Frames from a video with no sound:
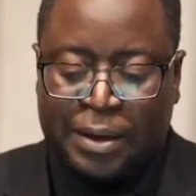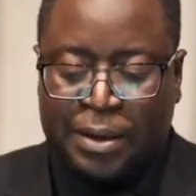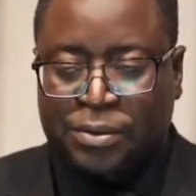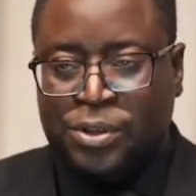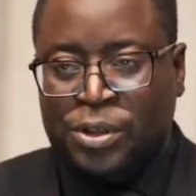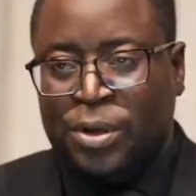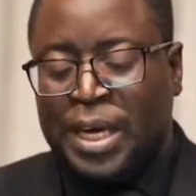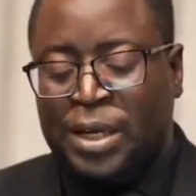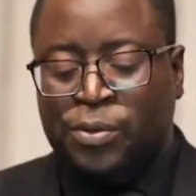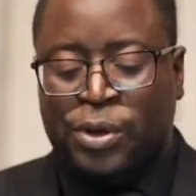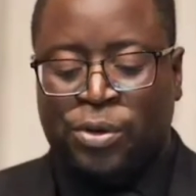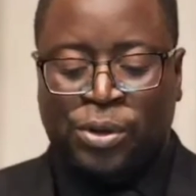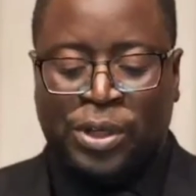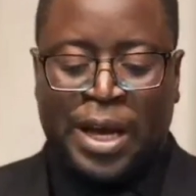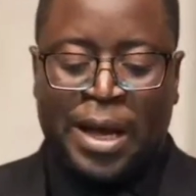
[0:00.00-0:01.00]
so that we
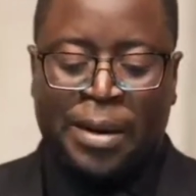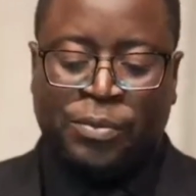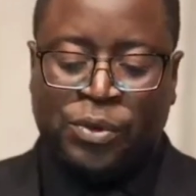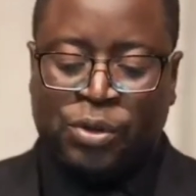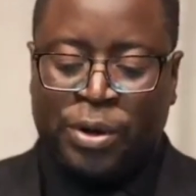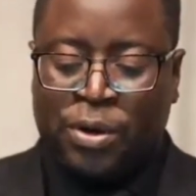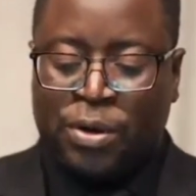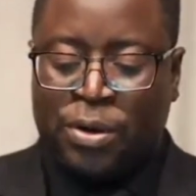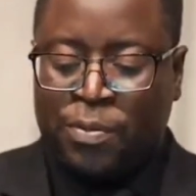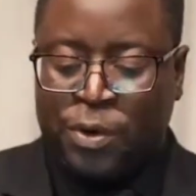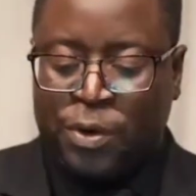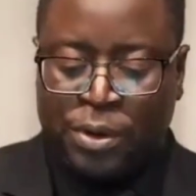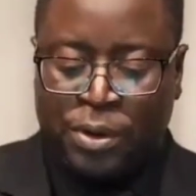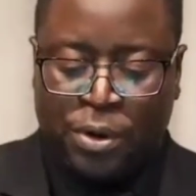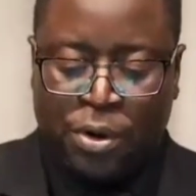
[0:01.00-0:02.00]
could come to a
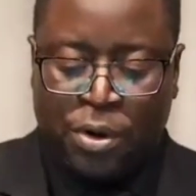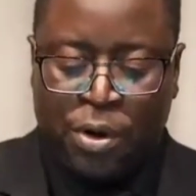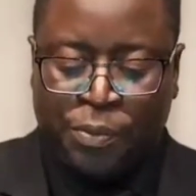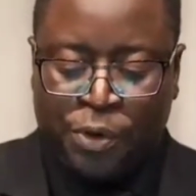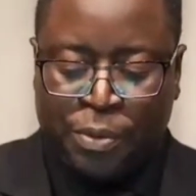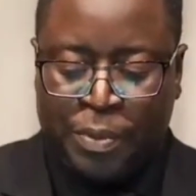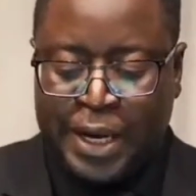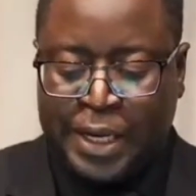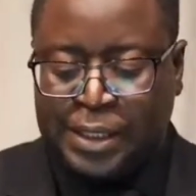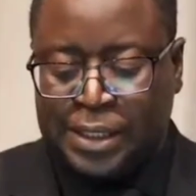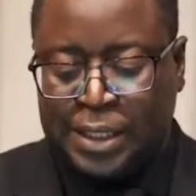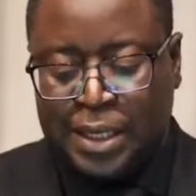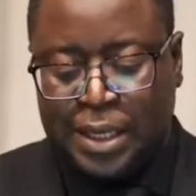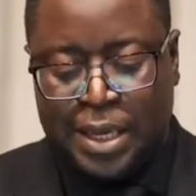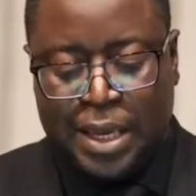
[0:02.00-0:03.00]
common compromise.
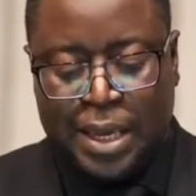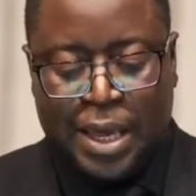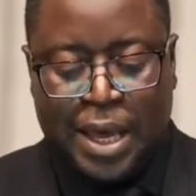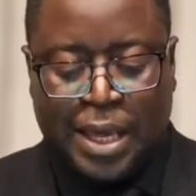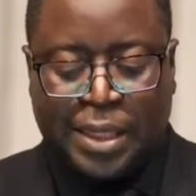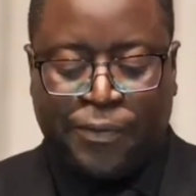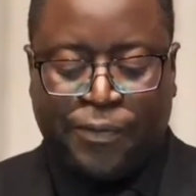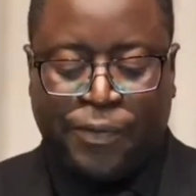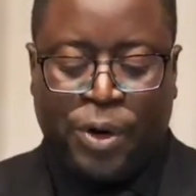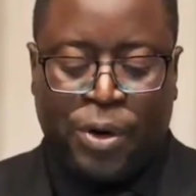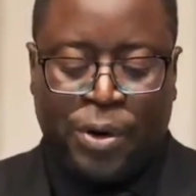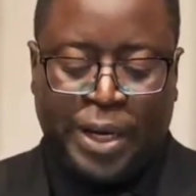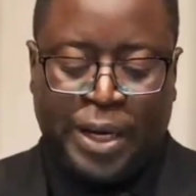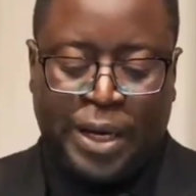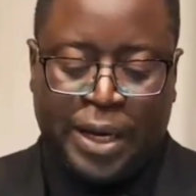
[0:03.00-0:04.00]
And the
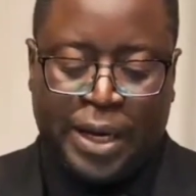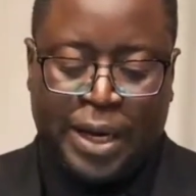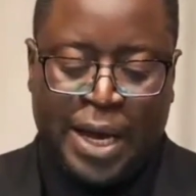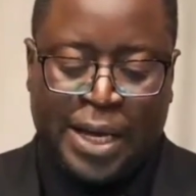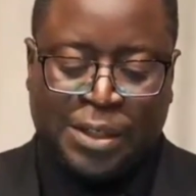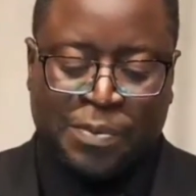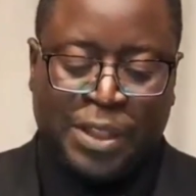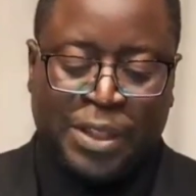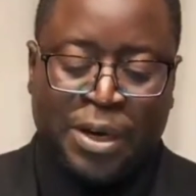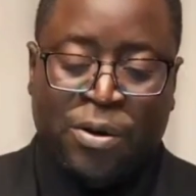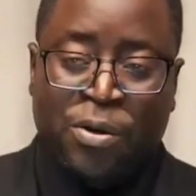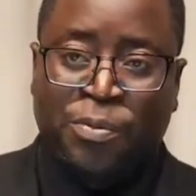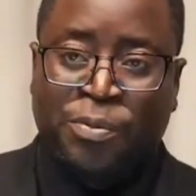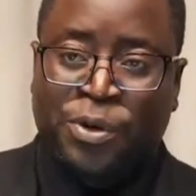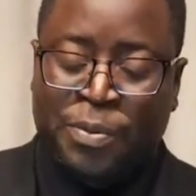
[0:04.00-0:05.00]
following has been the
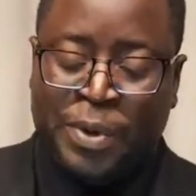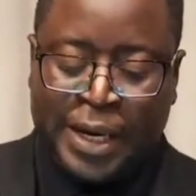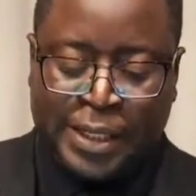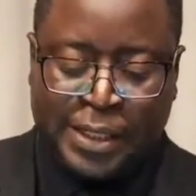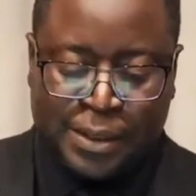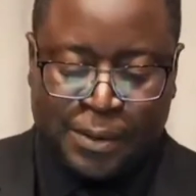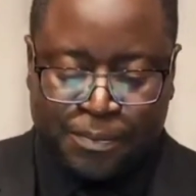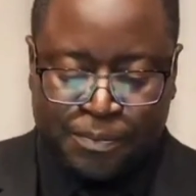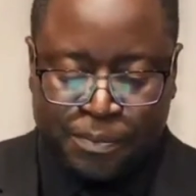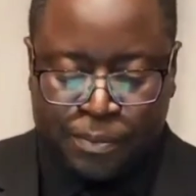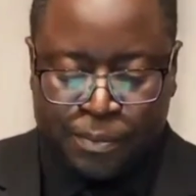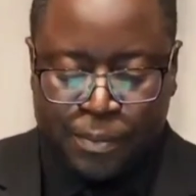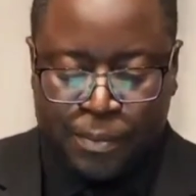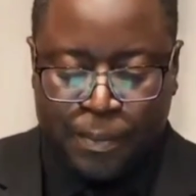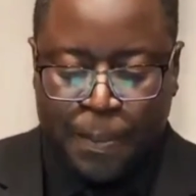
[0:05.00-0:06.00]
compromise.
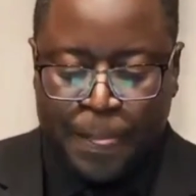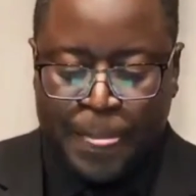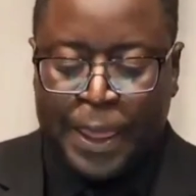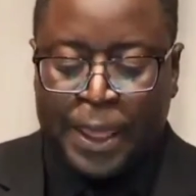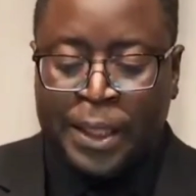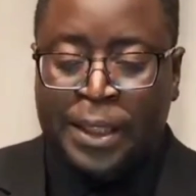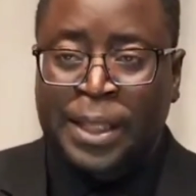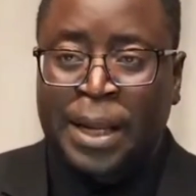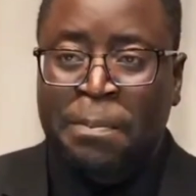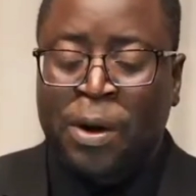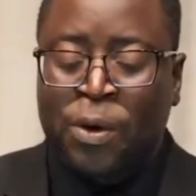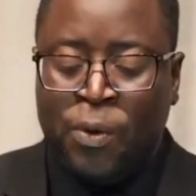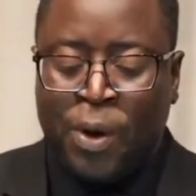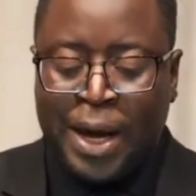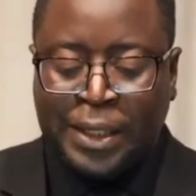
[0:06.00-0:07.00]
Number
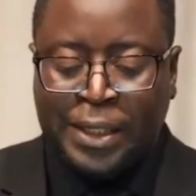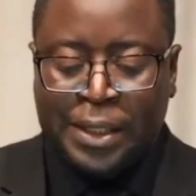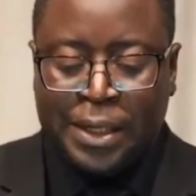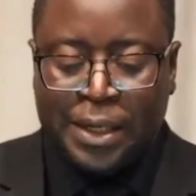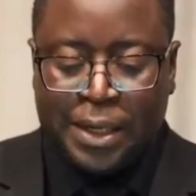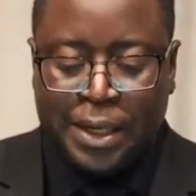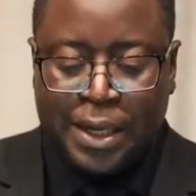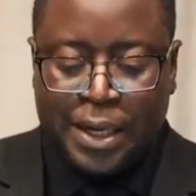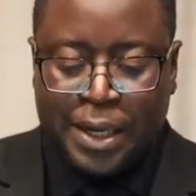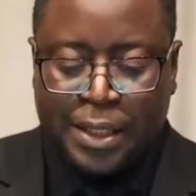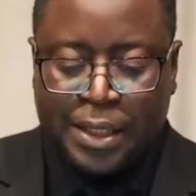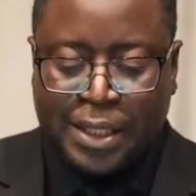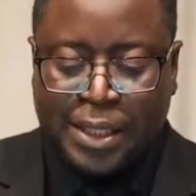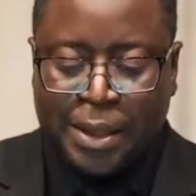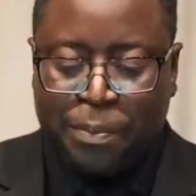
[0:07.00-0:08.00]
1,
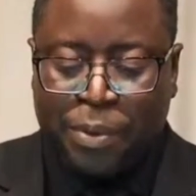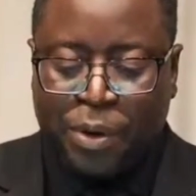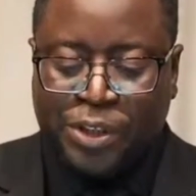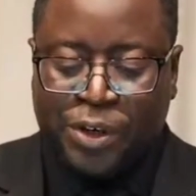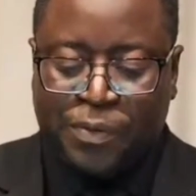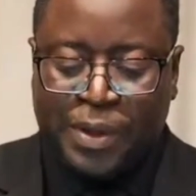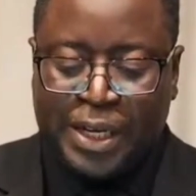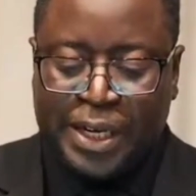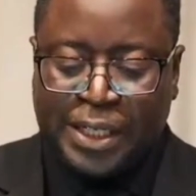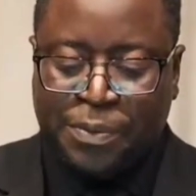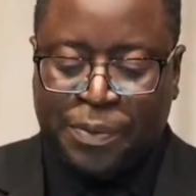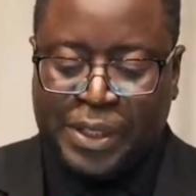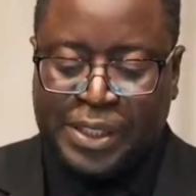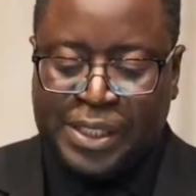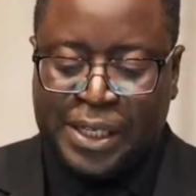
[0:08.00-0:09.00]
that the body of the late
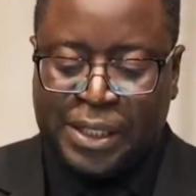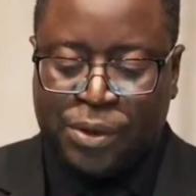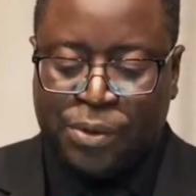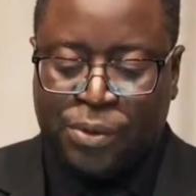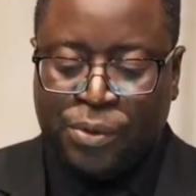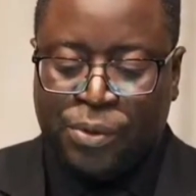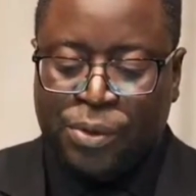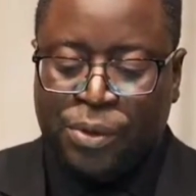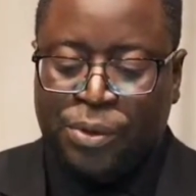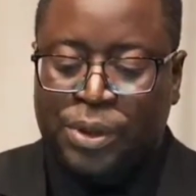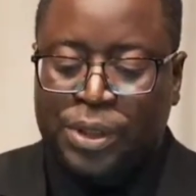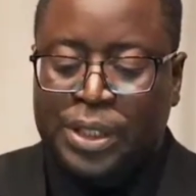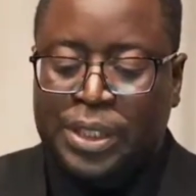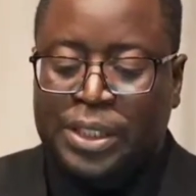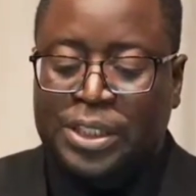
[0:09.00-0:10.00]
President Lungu
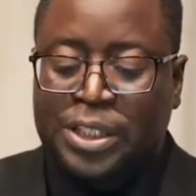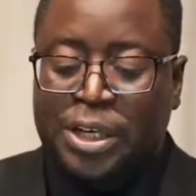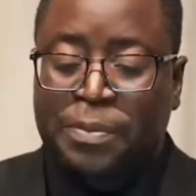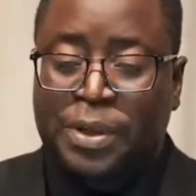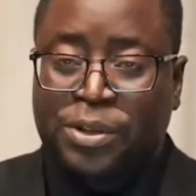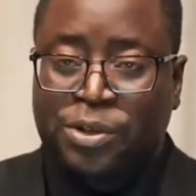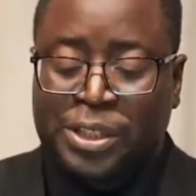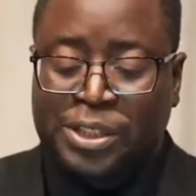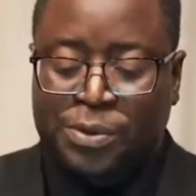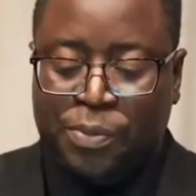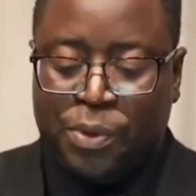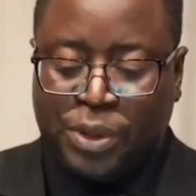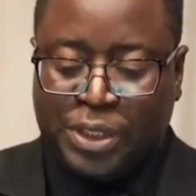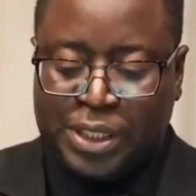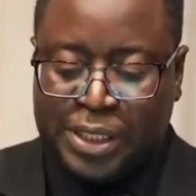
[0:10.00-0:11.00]
shall be
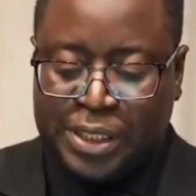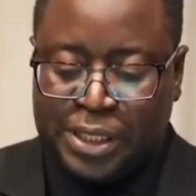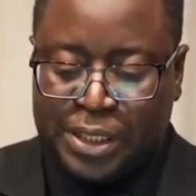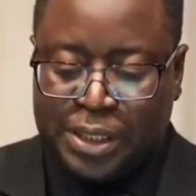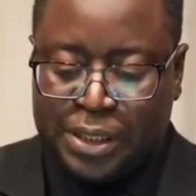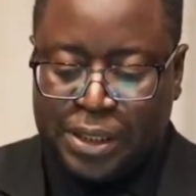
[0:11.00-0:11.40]
transported